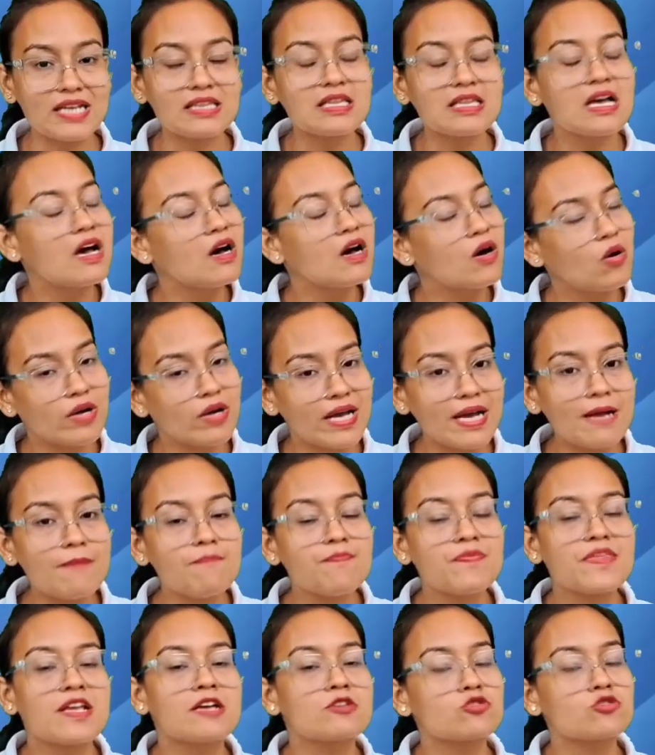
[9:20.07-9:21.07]
Okay,
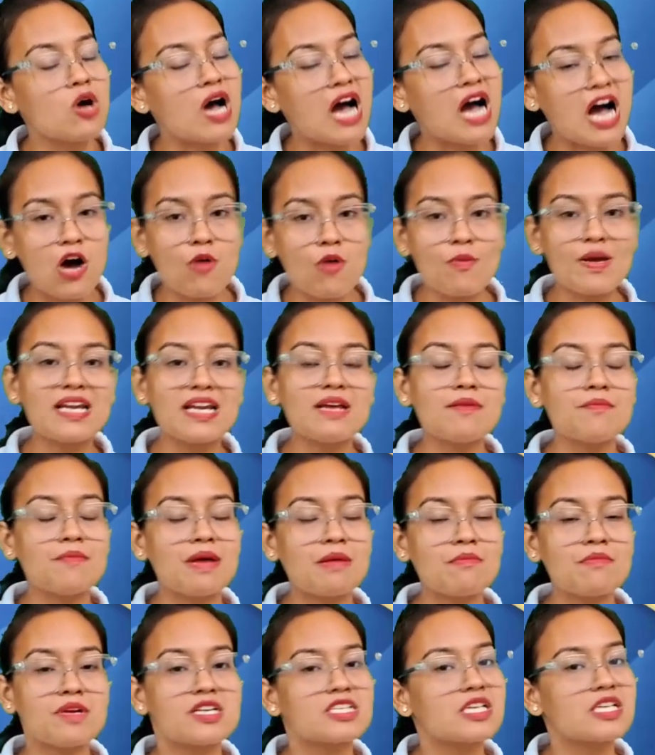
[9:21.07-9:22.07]
so how many
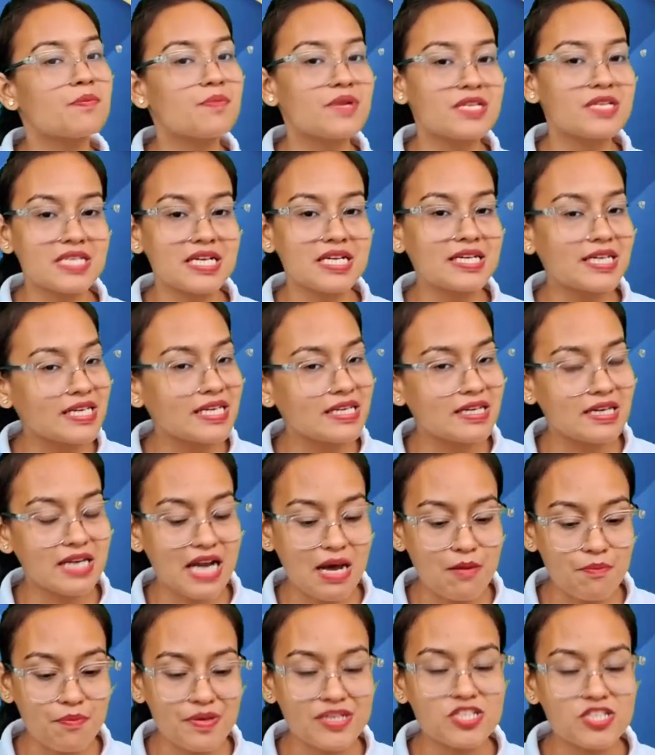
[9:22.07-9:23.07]
members are present in Gram
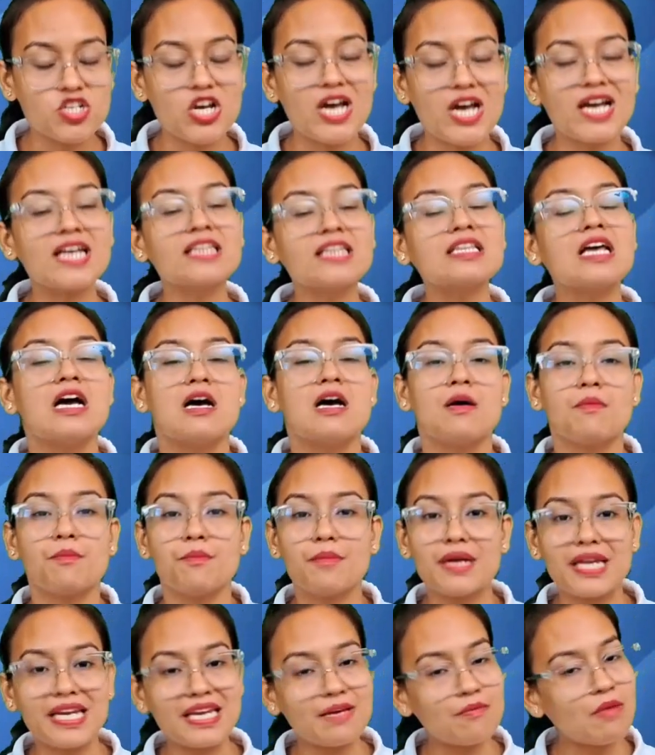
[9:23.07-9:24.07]
Panchayat?
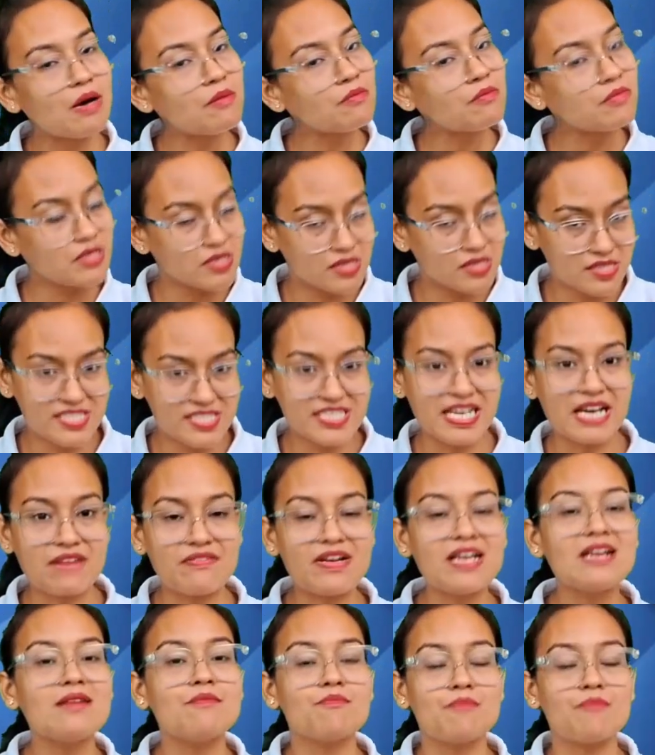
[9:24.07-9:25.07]
Minimum 7,
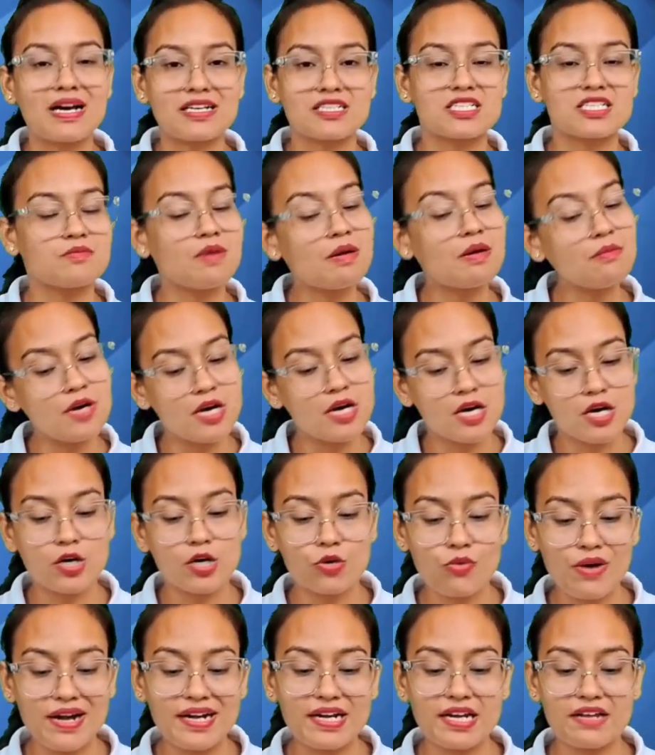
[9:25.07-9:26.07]
maximum
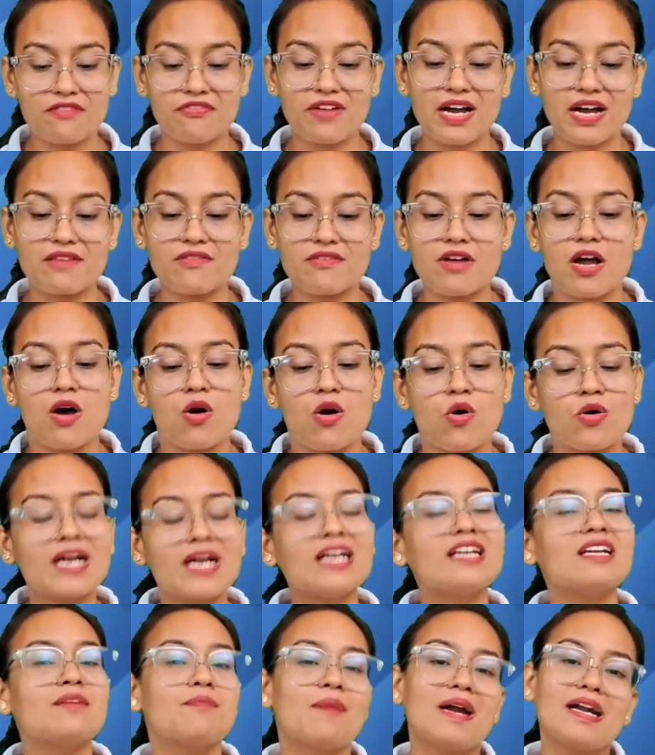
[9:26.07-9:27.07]
25. Okay,
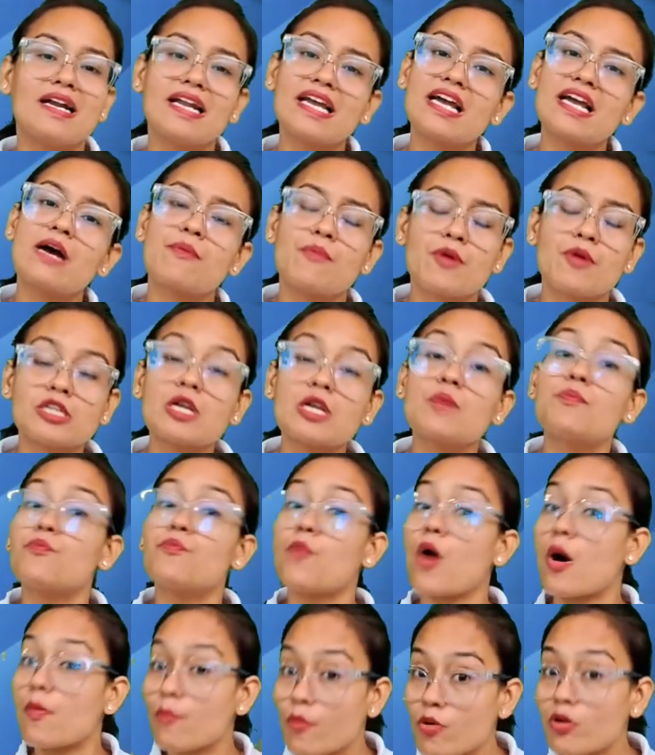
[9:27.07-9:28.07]
depending upon the
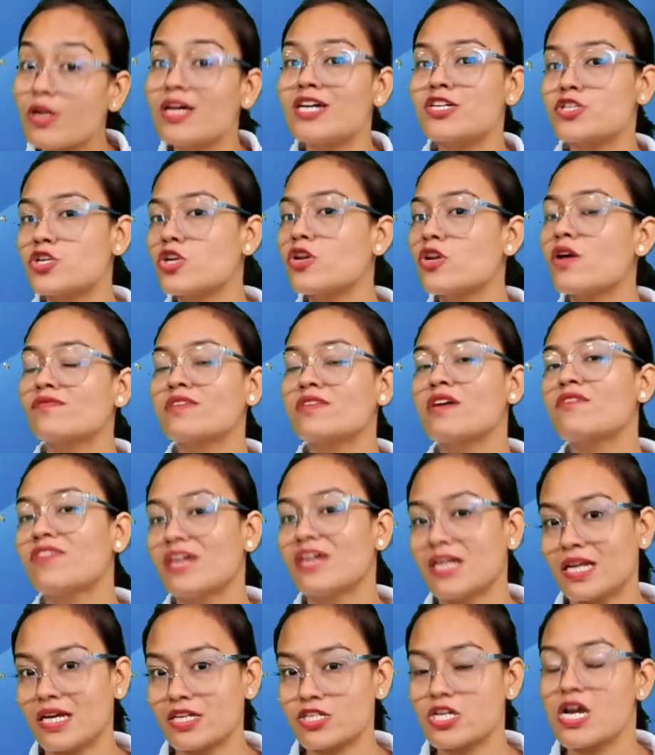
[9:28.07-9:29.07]
population of the village.
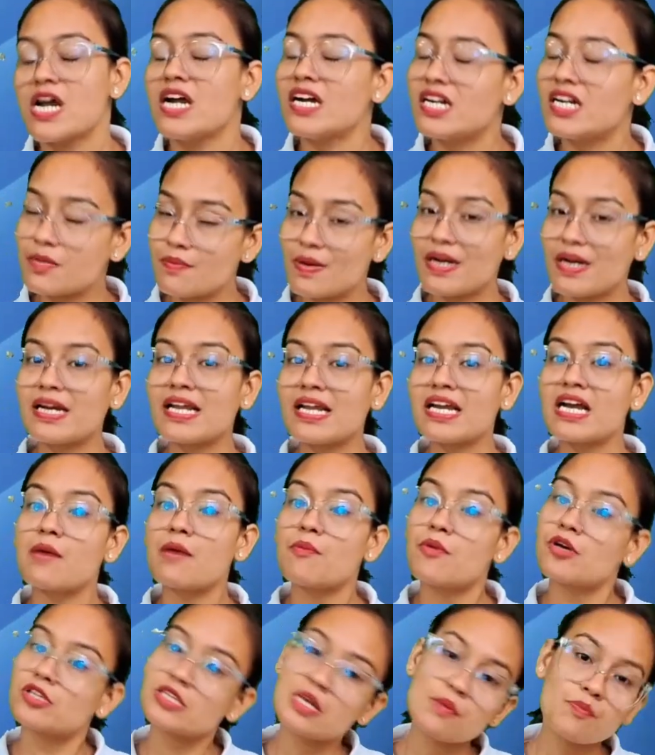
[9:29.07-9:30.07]
Depending upon
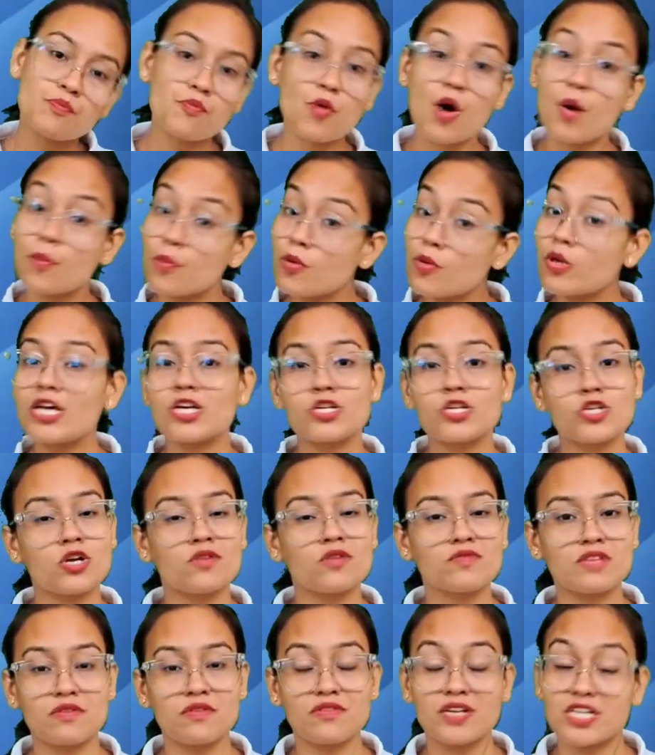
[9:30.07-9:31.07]
the population of the
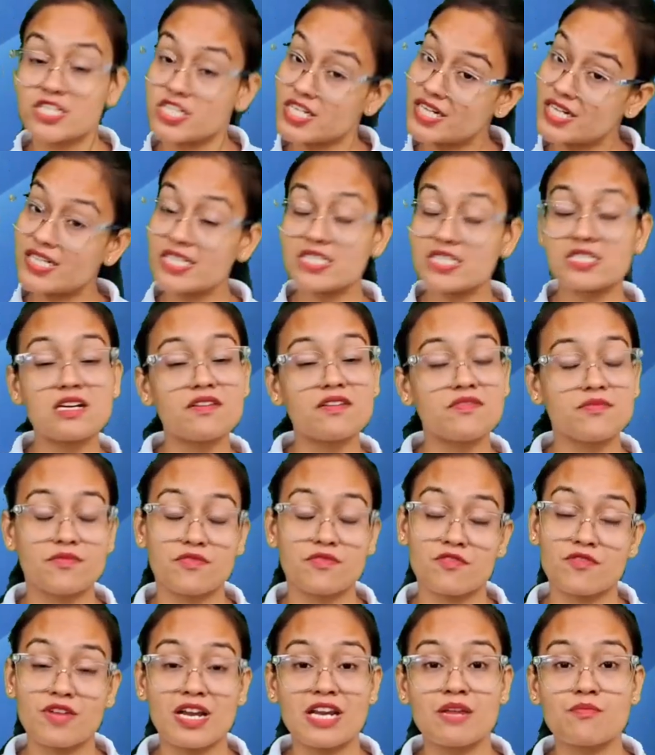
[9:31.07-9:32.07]
village. It is the very
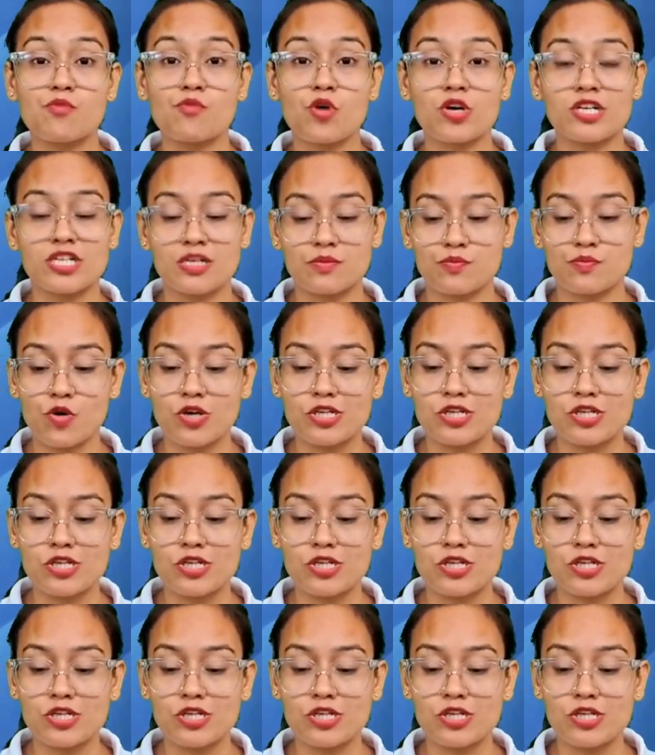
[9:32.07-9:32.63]
important point.